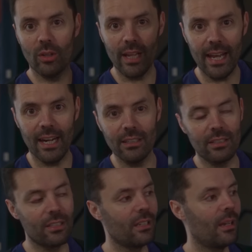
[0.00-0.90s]

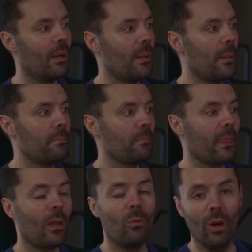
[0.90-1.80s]
house.
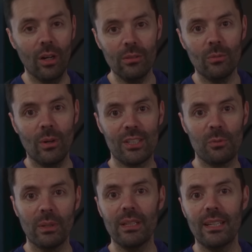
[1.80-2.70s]
Well, we're
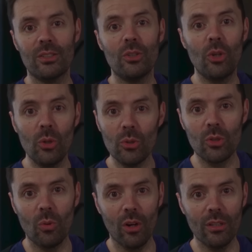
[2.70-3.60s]
split into two
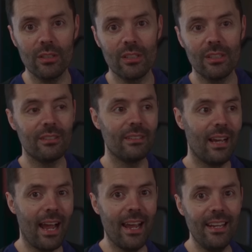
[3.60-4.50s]
squads,
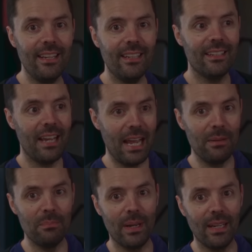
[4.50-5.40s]
A
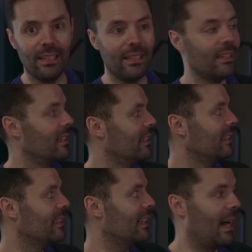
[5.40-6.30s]
and B,
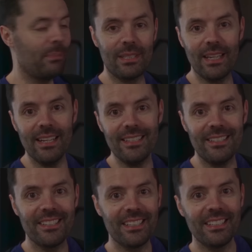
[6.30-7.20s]

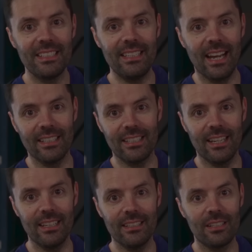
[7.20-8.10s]
upstairs,
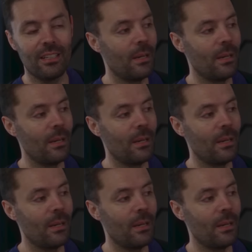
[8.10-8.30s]
downstairs.